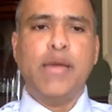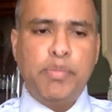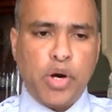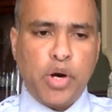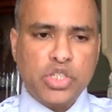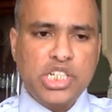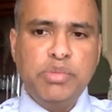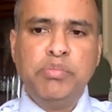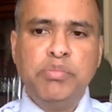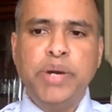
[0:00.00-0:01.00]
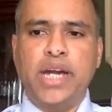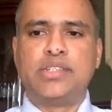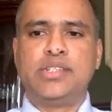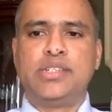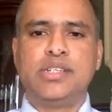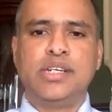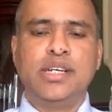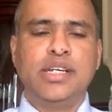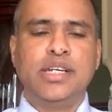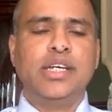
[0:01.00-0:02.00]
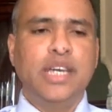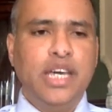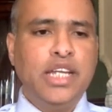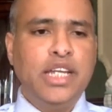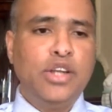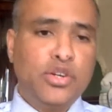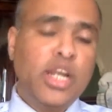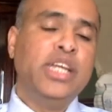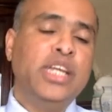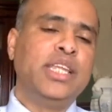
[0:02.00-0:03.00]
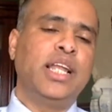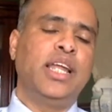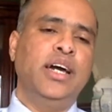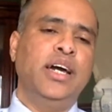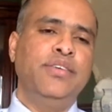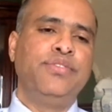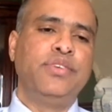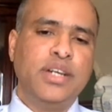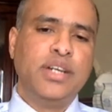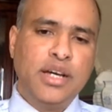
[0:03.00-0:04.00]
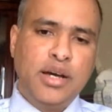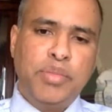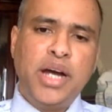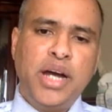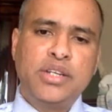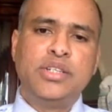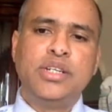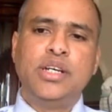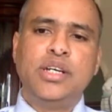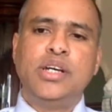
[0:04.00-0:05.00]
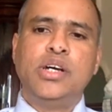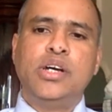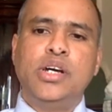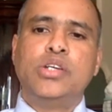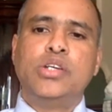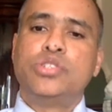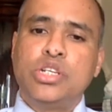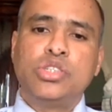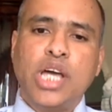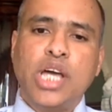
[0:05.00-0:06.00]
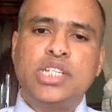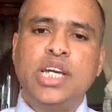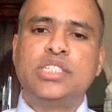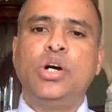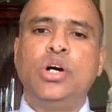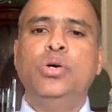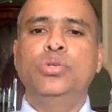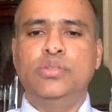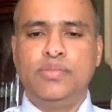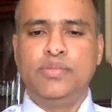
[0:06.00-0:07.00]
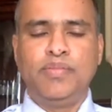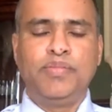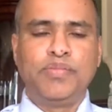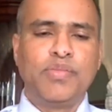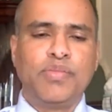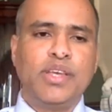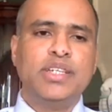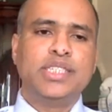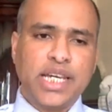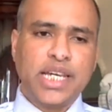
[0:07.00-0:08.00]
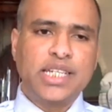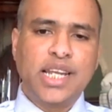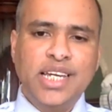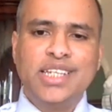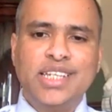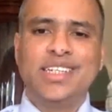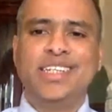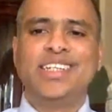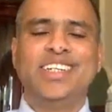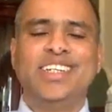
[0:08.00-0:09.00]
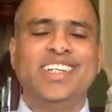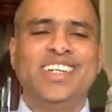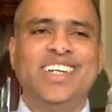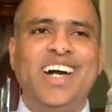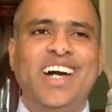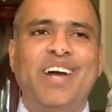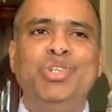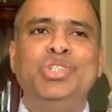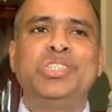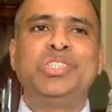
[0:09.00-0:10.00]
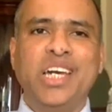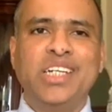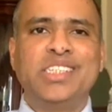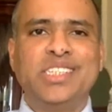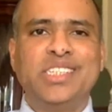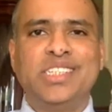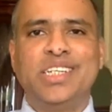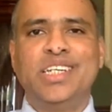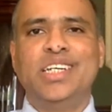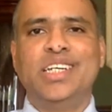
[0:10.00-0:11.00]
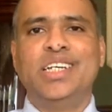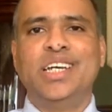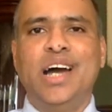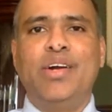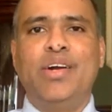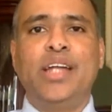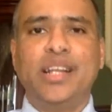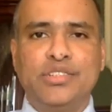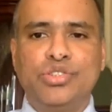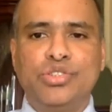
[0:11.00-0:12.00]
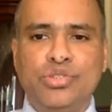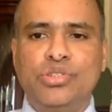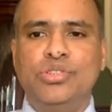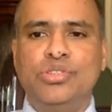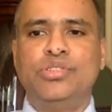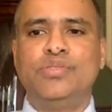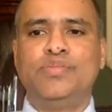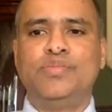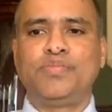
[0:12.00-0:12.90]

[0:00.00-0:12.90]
have a positive impact in not only in their life, but to the society as a whole. Secondly, I wish to thank our adult students.